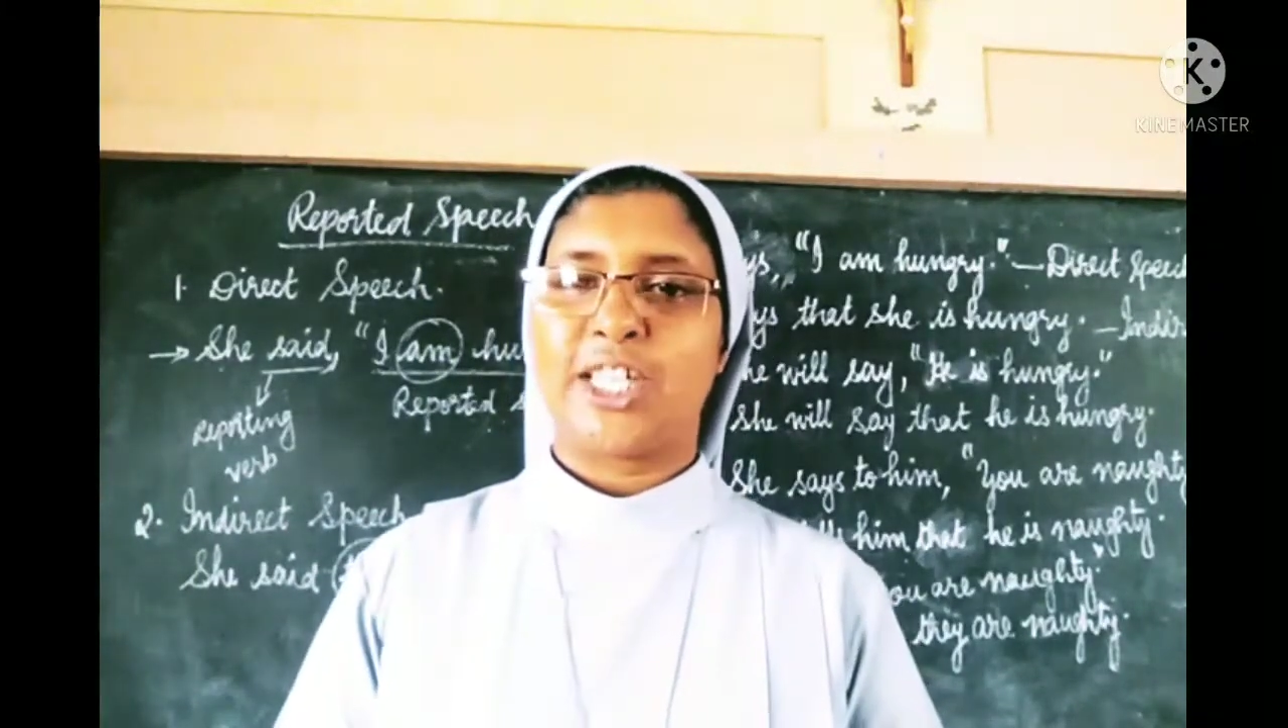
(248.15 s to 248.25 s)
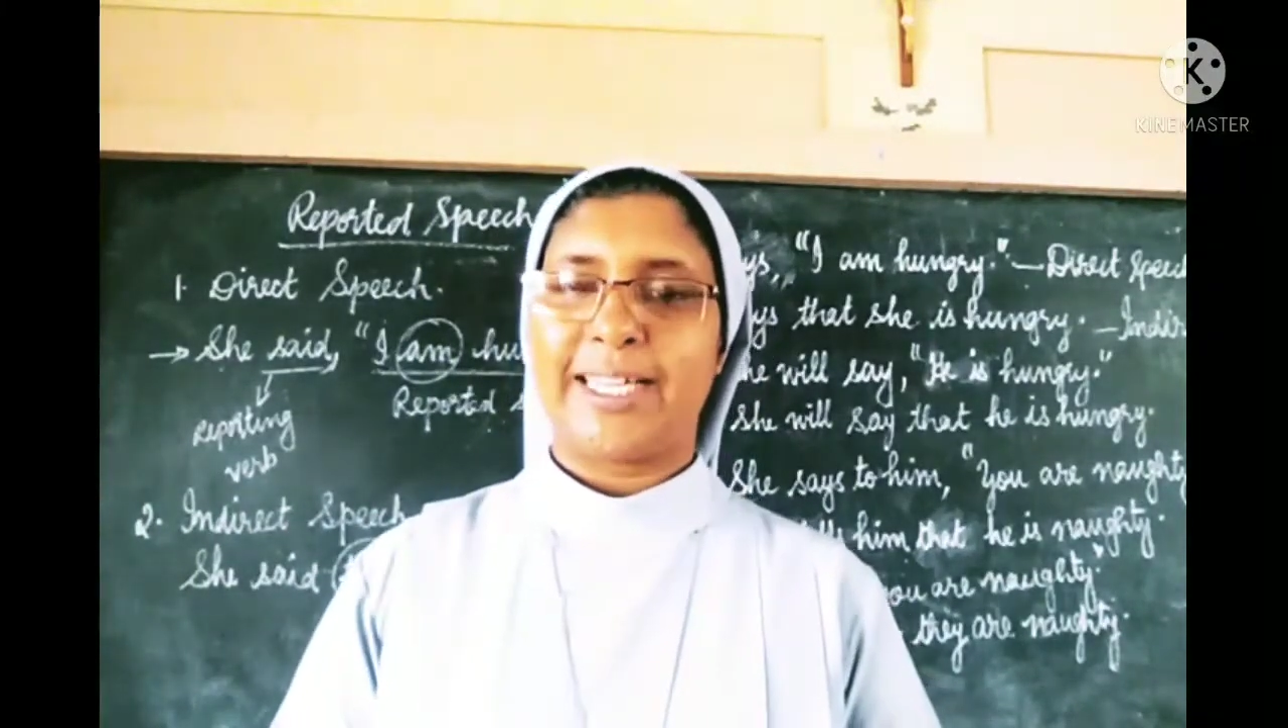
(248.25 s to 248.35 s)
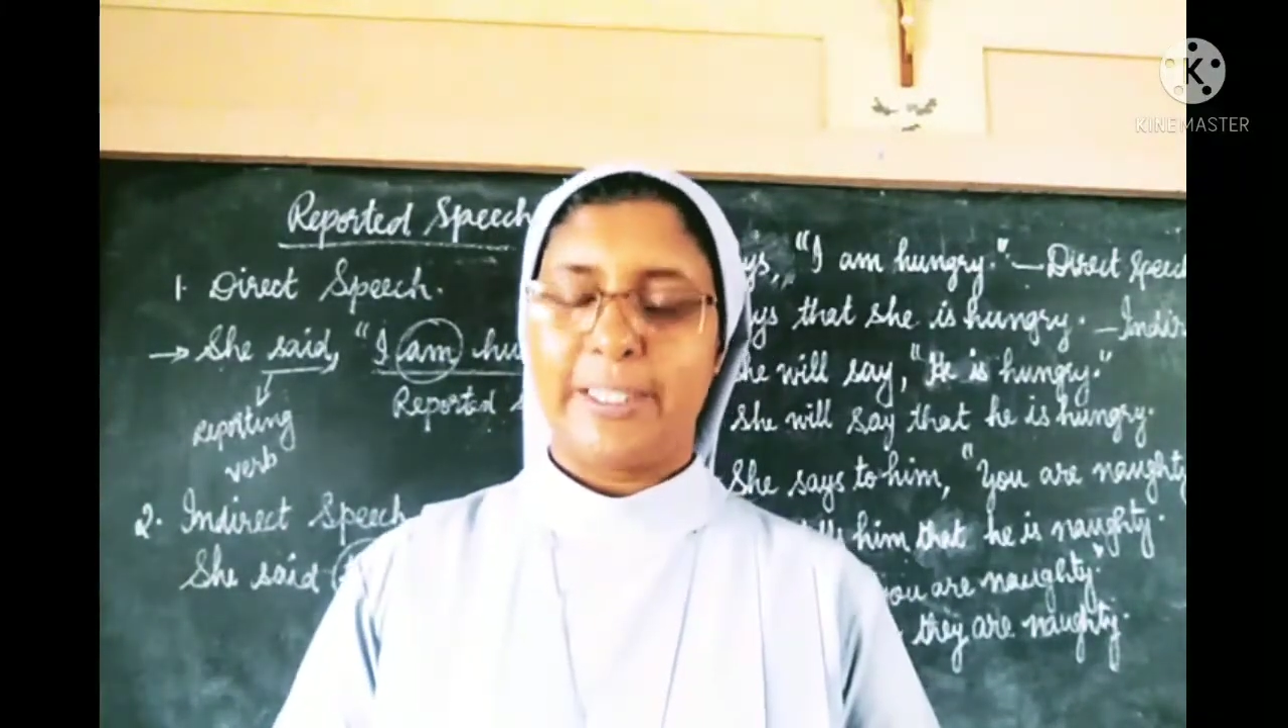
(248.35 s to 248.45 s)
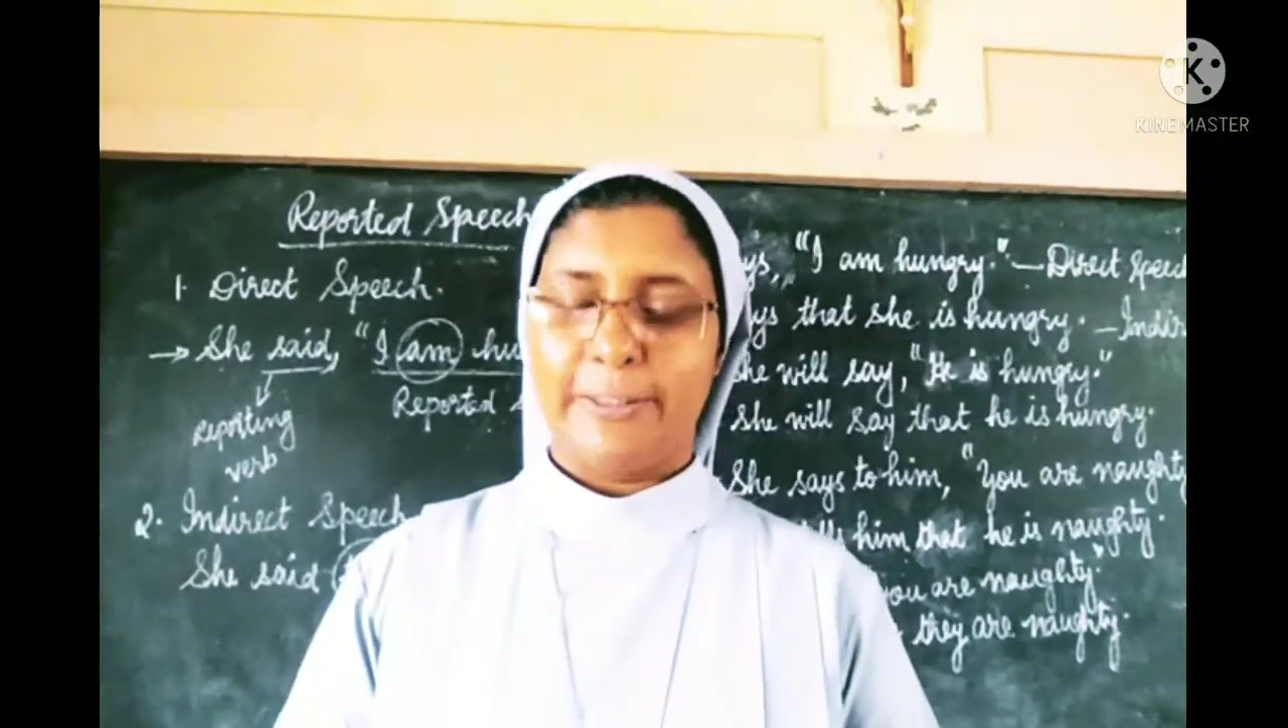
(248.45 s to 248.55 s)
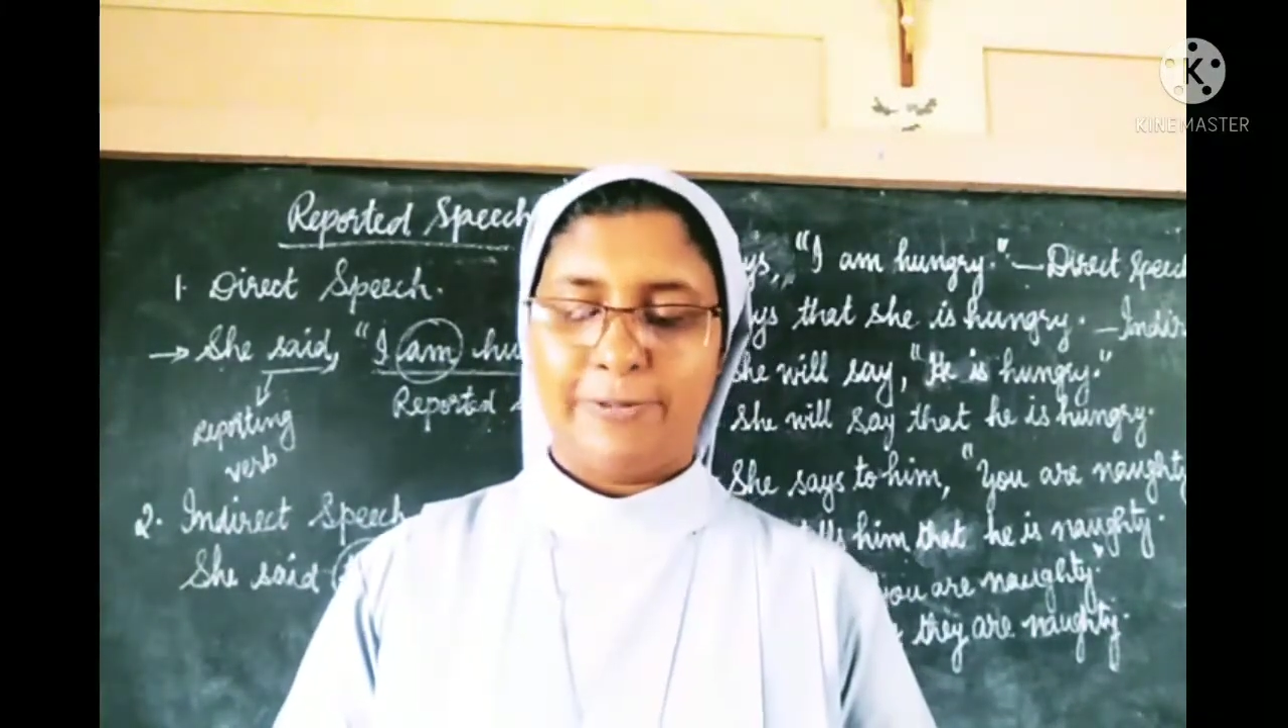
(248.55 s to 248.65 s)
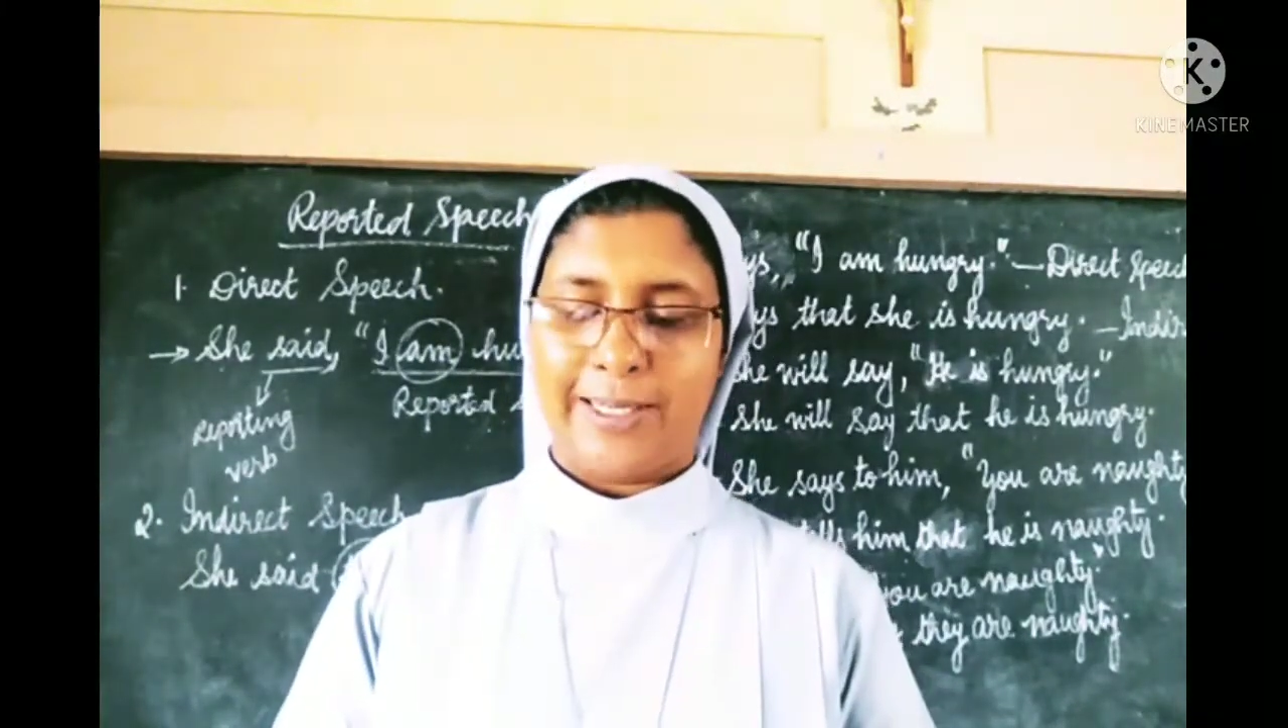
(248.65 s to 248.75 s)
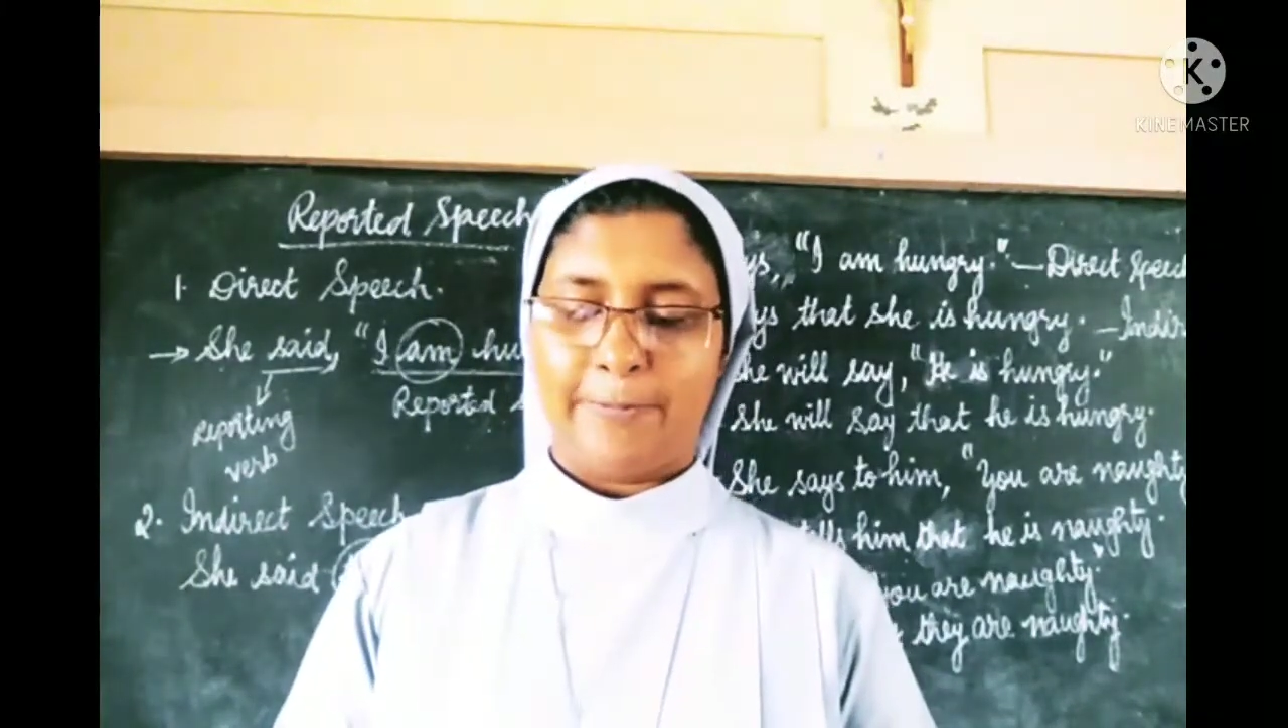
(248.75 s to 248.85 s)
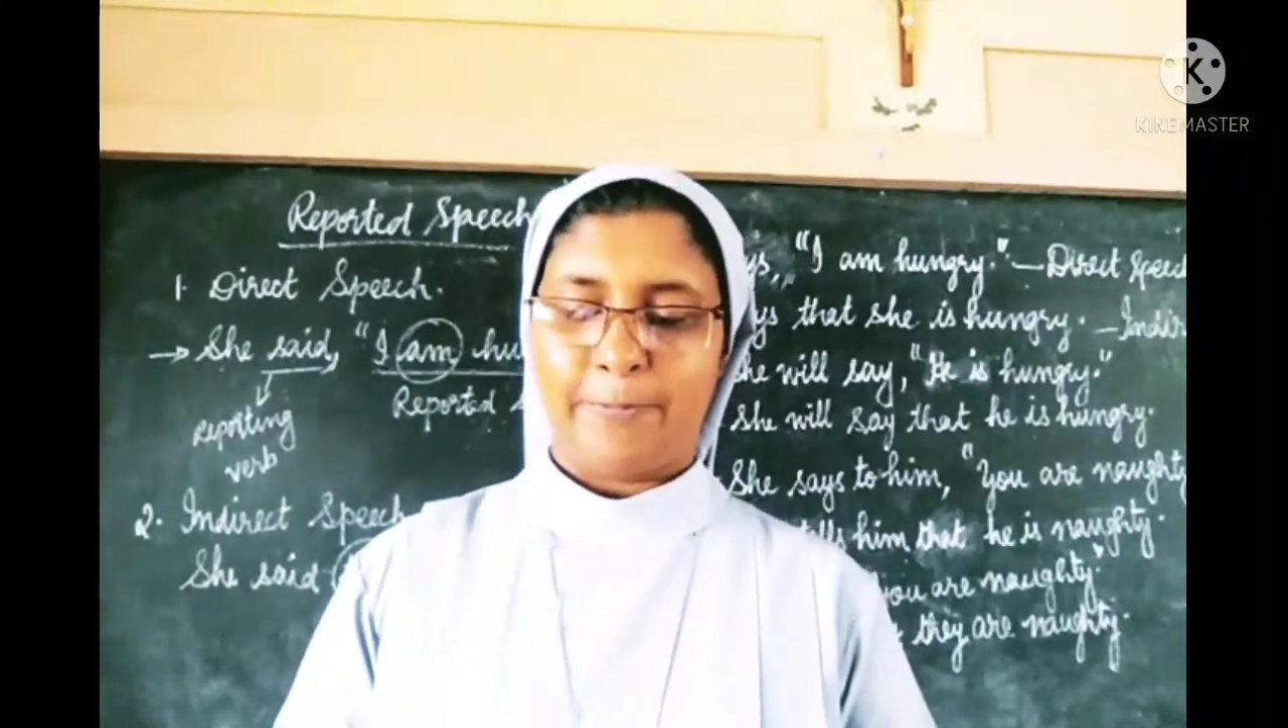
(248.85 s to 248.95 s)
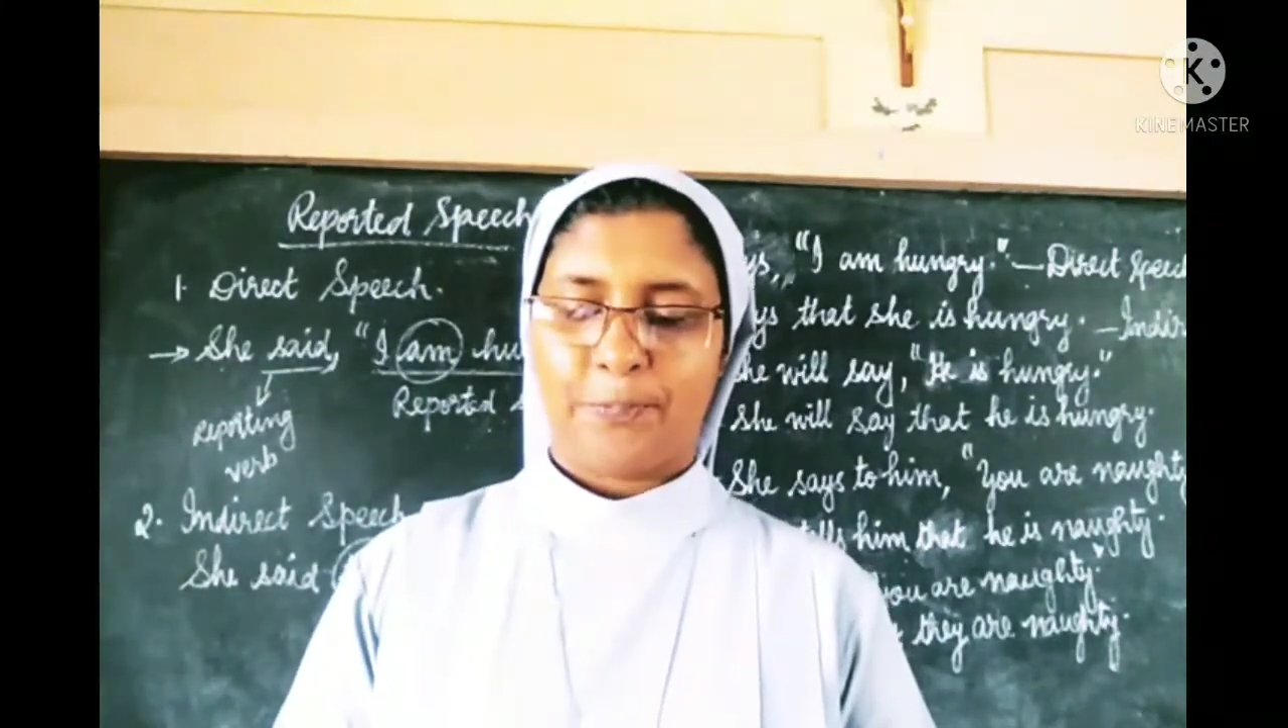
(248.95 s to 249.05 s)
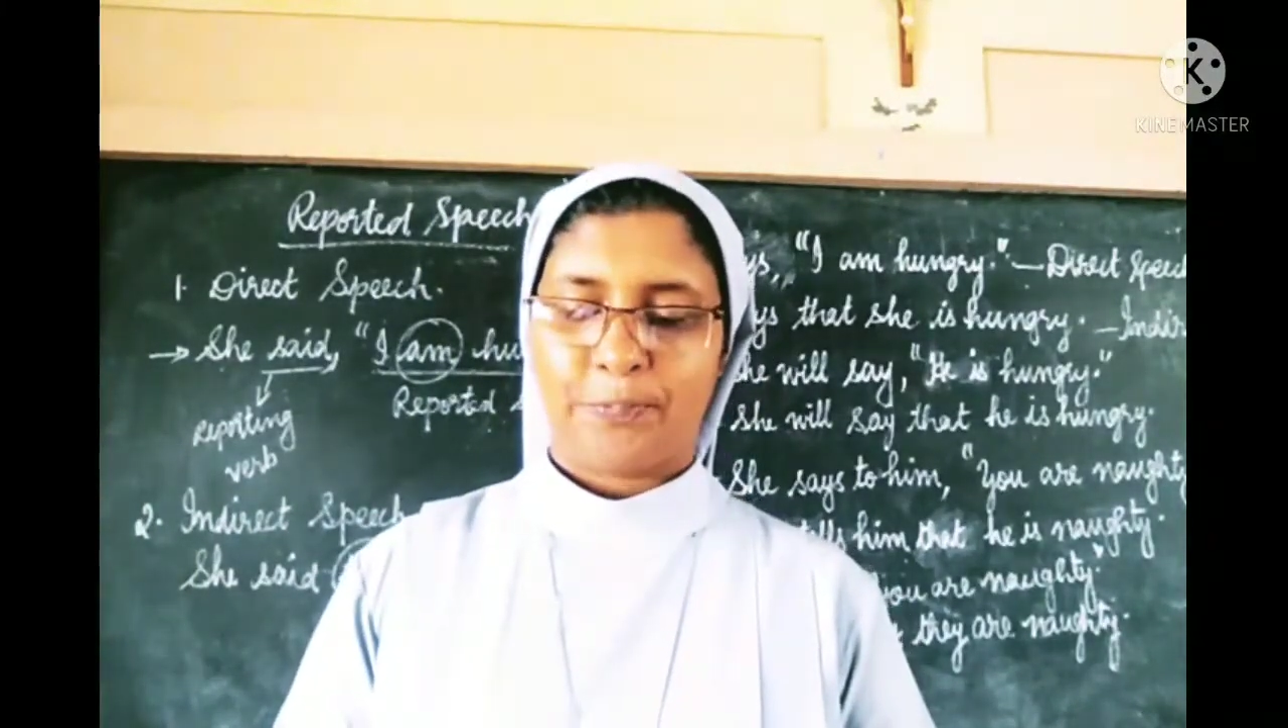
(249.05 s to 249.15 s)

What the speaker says: 95.